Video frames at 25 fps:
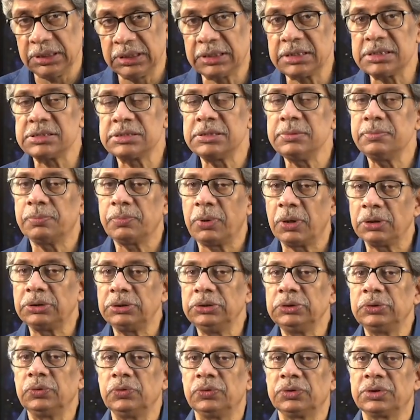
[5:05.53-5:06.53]
it is
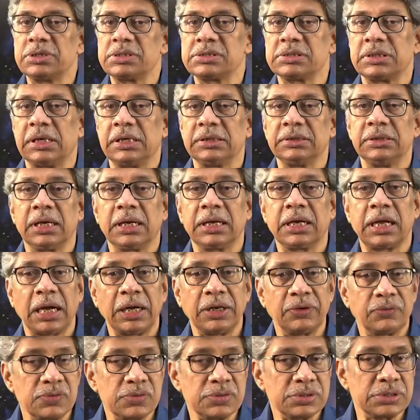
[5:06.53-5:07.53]
important to understand the
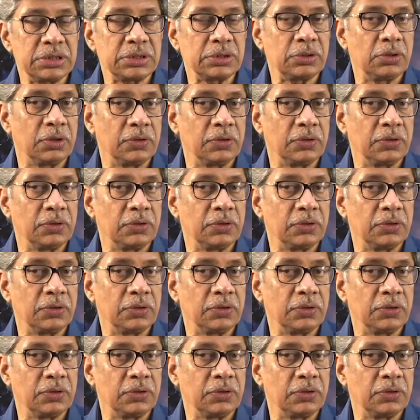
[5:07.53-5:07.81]
characteristic